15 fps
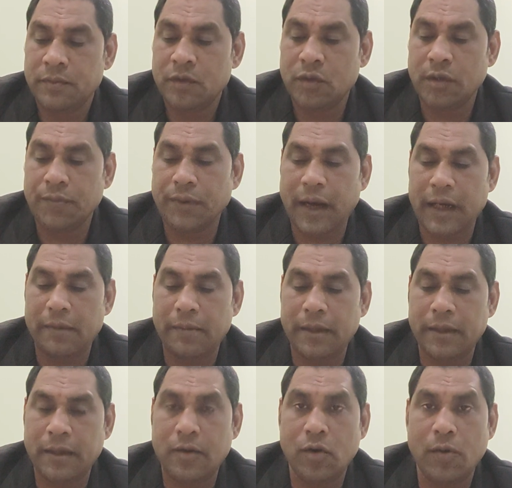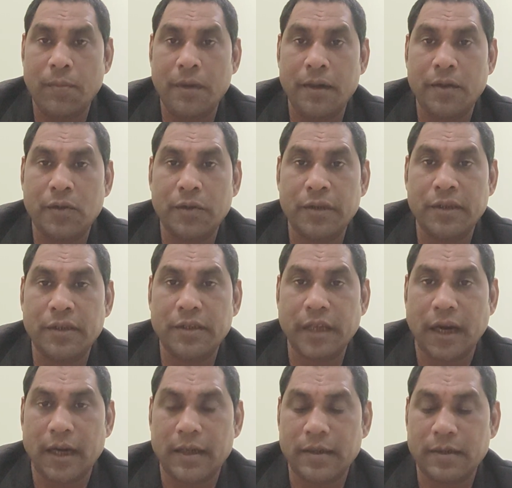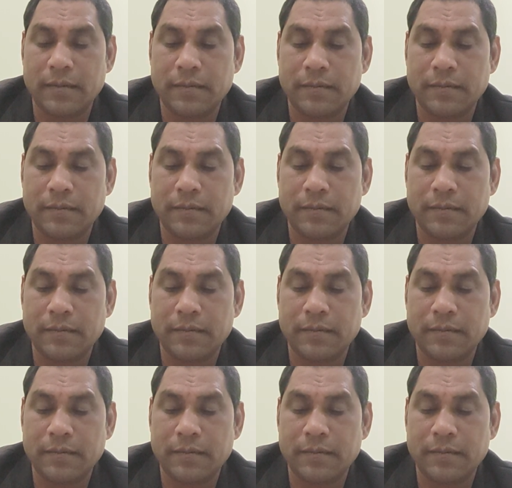notified by the government to discharge